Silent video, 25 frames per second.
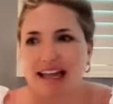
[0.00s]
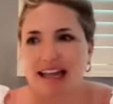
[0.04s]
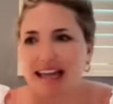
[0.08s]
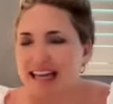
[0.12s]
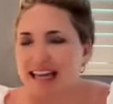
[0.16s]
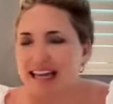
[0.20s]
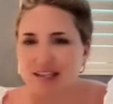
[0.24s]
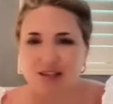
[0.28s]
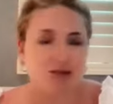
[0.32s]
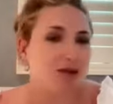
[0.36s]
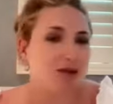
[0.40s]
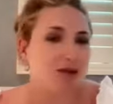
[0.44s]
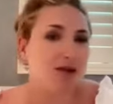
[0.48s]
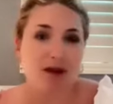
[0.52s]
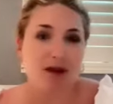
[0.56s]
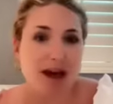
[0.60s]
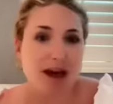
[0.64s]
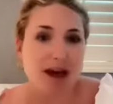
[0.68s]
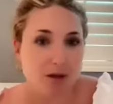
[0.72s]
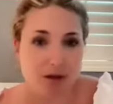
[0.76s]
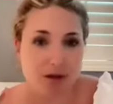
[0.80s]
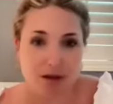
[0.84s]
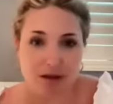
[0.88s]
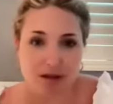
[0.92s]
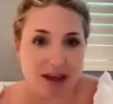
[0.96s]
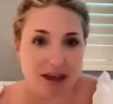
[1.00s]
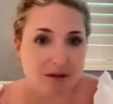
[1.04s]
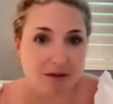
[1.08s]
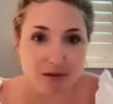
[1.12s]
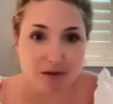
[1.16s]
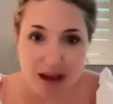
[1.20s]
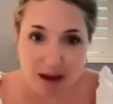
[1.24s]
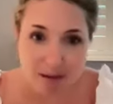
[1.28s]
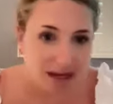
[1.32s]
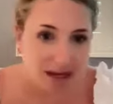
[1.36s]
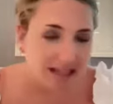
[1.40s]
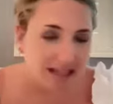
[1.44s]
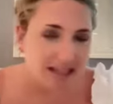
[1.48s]
history of health in their
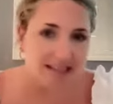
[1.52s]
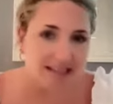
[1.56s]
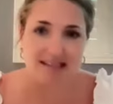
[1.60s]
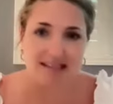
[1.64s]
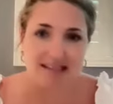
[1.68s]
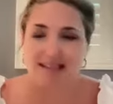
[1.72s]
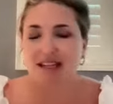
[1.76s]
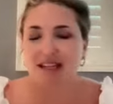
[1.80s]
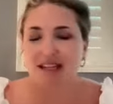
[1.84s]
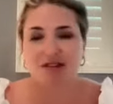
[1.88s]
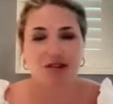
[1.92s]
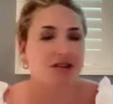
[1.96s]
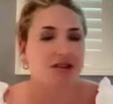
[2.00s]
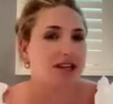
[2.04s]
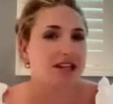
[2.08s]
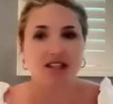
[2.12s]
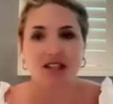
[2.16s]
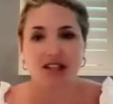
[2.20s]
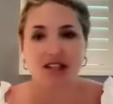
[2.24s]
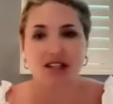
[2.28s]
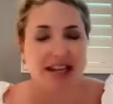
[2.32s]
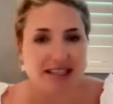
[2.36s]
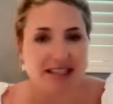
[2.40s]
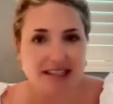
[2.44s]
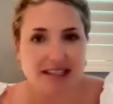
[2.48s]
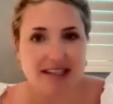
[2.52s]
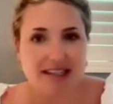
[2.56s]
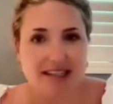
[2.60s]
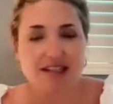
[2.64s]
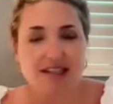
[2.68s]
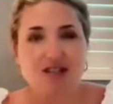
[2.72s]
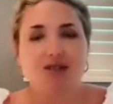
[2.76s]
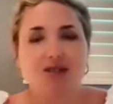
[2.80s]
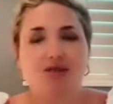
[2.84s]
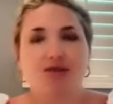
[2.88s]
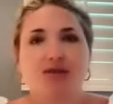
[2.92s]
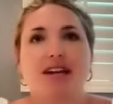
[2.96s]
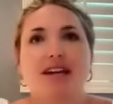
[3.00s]
families, etc., their genetic
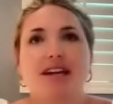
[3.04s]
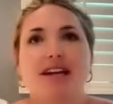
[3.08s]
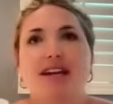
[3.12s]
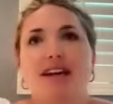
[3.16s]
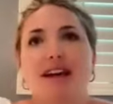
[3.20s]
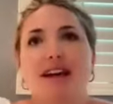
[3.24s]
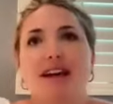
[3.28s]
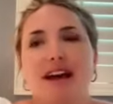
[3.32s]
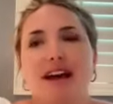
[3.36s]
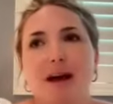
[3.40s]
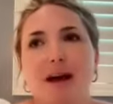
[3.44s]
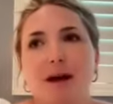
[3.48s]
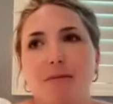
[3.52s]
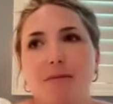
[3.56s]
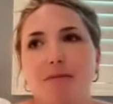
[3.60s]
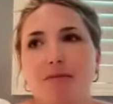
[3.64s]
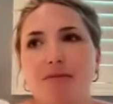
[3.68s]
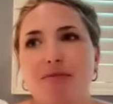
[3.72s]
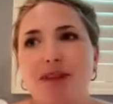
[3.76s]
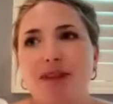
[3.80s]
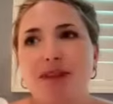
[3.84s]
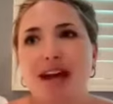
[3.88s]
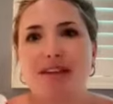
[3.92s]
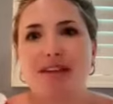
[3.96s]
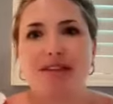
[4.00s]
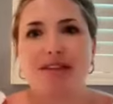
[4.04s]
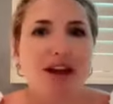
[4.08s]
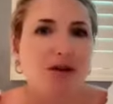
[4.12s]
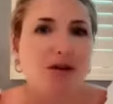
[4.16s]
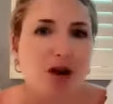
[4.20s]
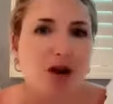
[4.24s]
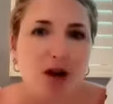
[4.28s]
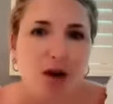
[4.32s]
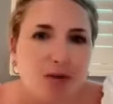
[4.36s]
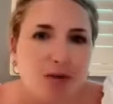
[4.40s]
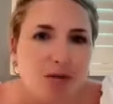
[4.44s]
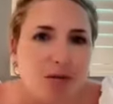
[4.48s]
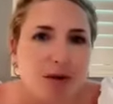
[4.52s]
history, and their
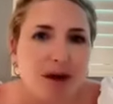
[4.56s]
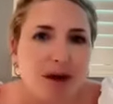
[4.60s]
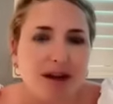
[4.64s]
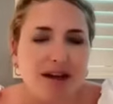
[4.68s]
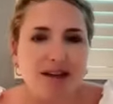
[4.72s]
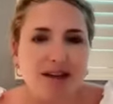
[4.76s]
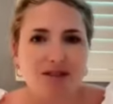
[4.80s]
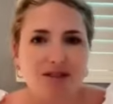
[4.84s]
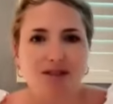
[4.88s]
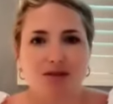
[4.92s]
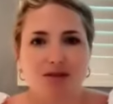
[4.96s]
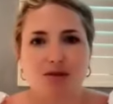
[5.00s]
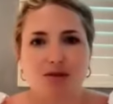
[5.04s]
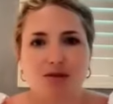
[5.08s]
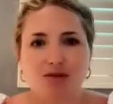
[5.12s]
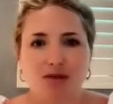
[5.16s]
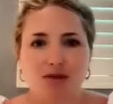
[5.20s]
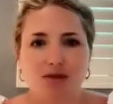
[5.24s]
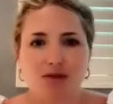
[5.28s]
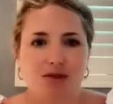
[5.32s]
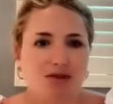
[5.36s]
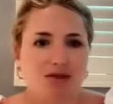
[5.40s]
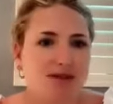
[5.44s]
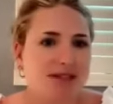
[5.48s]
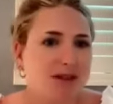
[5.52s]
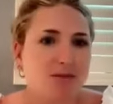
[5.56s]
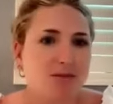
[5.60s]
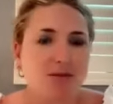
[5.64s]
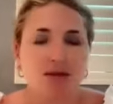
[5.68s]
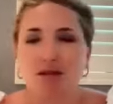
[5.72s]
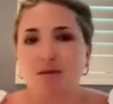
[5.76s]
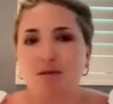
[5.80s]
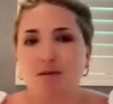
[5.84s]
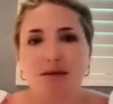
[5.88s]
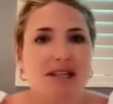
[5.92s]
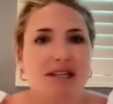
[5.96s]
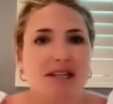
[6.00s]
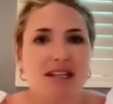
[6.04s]
own personal sort of
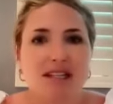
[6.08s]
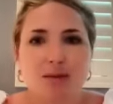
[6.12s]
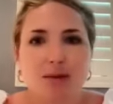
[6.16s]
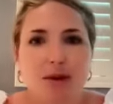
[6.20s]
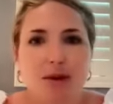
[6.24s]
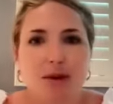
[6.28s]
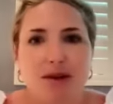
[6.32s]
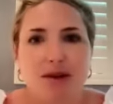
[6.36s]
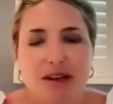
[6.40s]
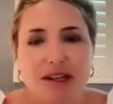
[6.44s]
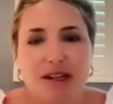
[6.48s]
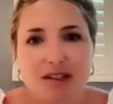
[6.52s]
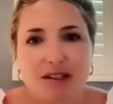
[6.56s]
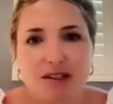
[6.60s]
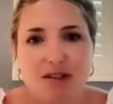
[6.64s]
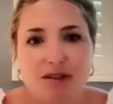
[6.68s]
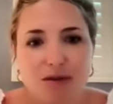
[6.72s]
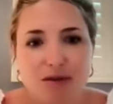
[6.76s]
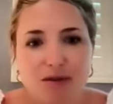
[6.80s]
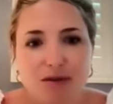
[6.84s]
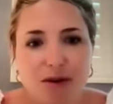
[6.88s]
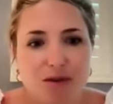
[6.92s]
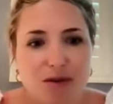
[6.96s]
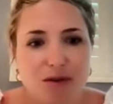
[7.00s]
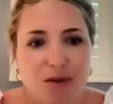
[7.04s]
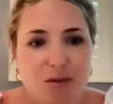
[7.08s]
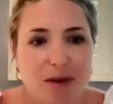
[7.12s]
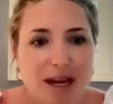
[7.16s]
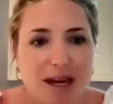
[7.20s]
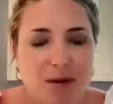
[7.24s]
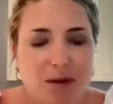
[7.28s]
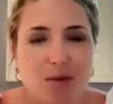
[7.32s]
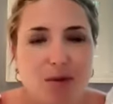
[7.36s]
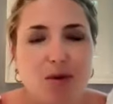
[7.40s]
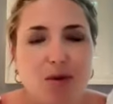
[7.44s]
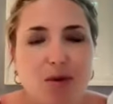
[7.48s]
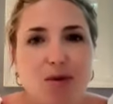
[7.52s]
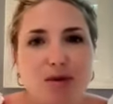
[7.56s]
symptoms and experience of the
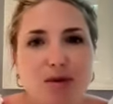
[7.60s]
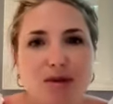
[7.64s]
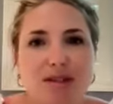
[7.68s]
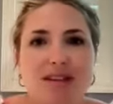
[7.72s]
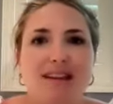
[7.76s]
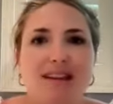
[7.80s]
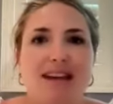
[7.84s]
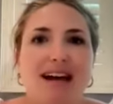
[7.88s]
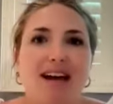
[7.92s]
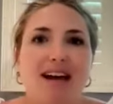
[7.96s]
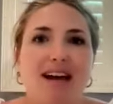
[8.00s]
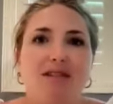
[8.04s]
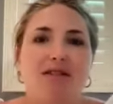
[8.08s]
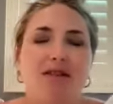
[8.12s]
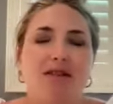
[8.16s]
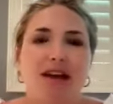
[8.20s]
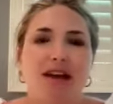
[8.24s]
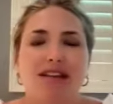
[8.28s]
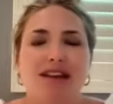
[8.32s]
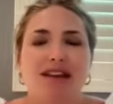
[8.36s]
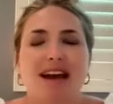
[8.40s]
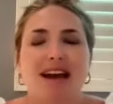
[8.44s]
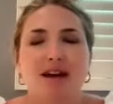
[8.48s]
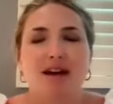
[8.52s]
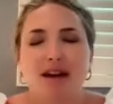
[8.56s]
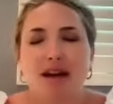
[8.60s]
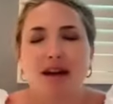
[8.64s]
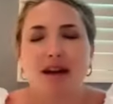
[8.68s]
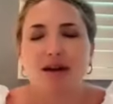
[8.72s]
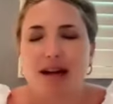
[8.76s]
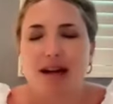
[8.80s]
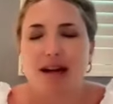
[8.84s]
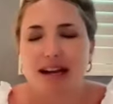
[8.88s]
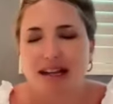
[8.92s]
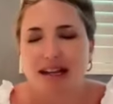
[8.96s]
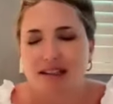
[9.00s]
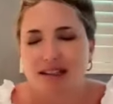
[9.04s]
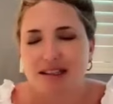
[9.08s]
menopause and how that
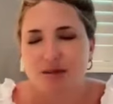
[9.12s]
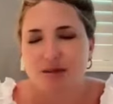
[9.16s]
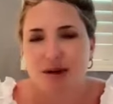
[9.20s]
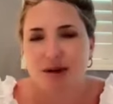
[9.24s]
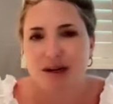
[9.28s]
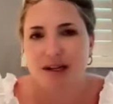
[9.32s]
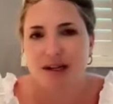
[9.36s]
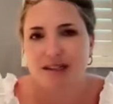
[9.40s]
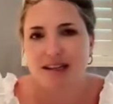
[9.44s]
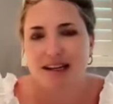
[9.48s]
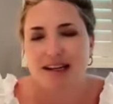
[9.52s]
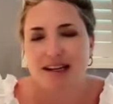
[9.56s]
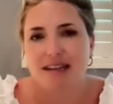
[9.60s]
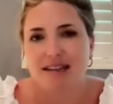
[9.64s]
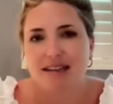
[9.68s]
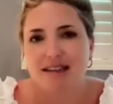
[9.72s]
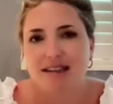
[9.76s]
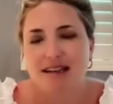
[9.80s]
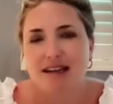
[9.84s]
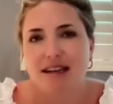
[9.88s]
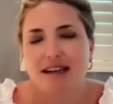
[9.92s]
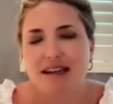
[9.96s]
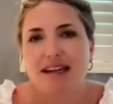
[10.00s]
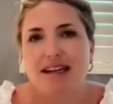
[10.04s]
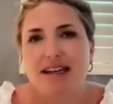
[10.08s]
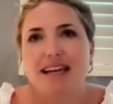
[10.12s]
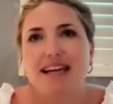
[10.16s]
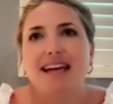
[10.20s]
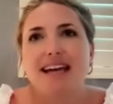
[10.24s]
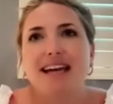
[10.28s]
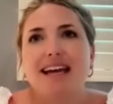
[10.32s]
relates to breast cancer.